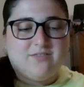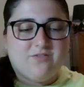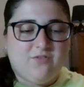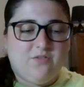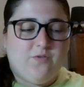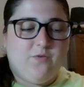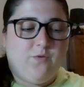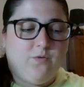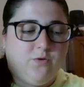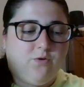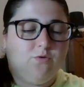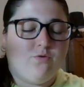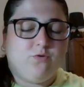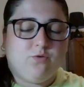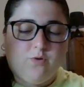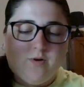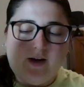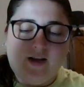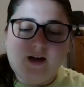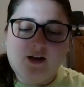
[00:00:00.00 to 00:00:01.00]
If we were to
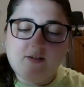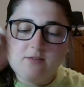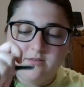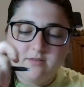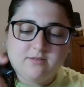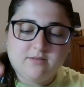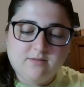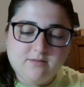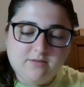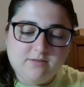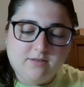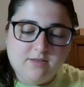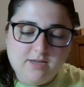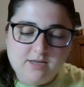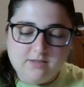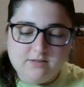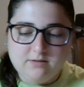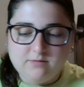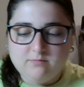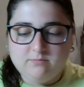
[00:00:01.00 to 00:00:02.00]
draw it out,
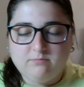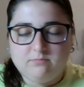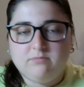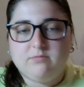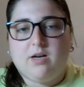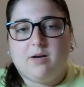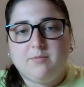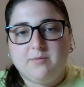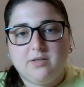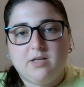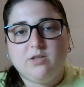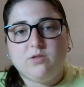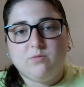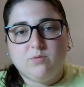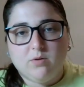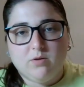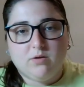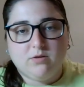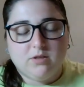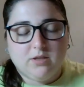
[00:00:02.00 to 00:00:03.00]
it comes out
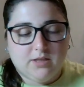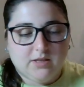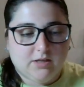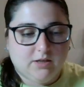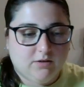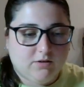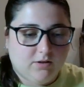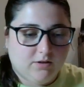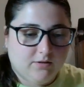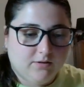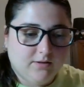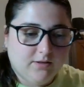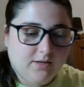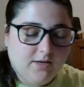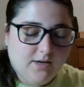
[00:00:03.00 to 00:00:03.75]
to a dodecagon